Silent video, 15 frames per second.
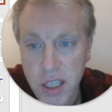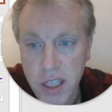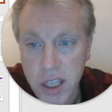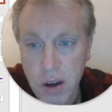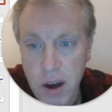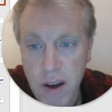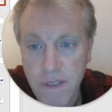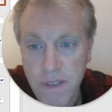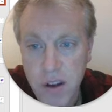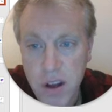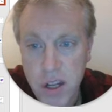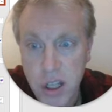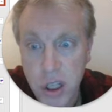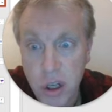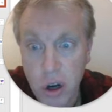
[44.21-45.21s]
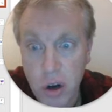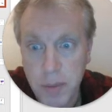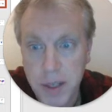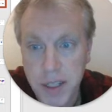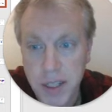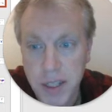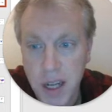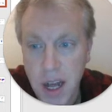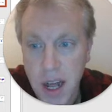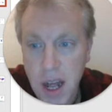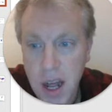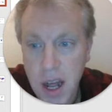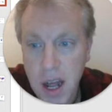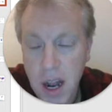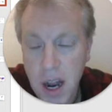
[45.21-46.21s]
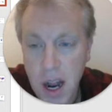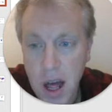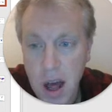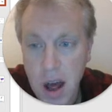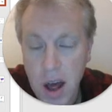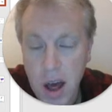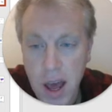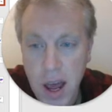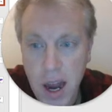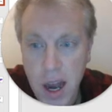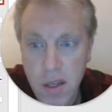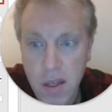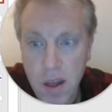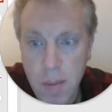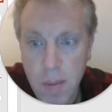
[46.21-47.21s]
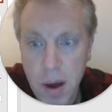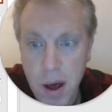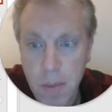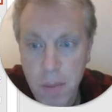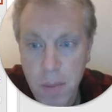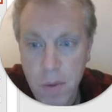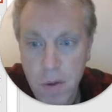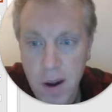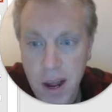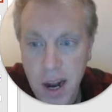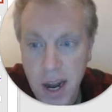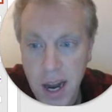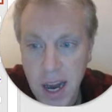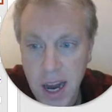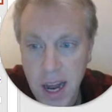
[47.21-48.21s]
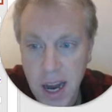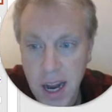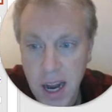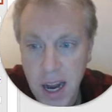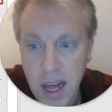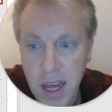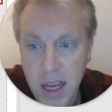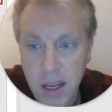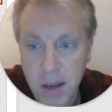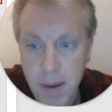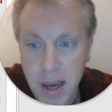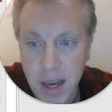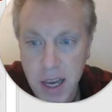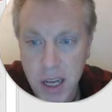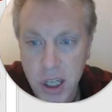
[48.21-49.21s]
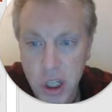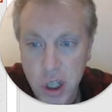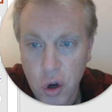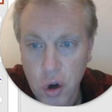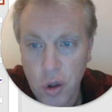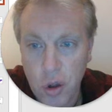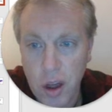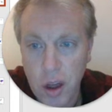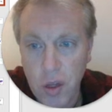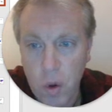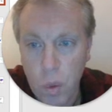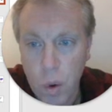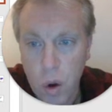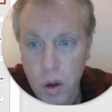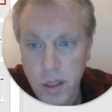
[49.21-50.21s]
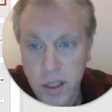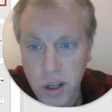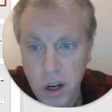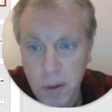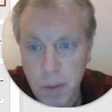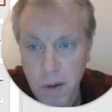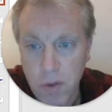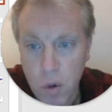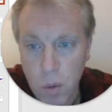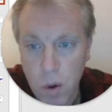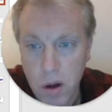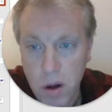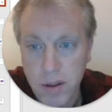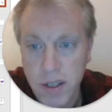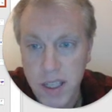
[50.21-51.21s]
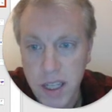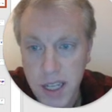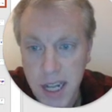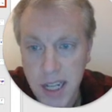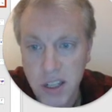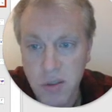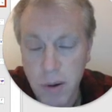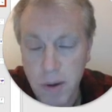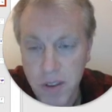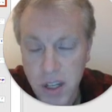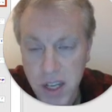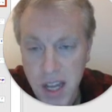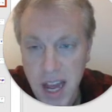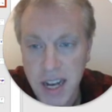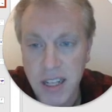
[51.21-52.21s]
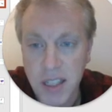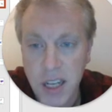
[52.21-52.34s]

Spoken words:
So our first job is to line them up really neatly, making sure that the ones are above the ones, the tens are above the tens.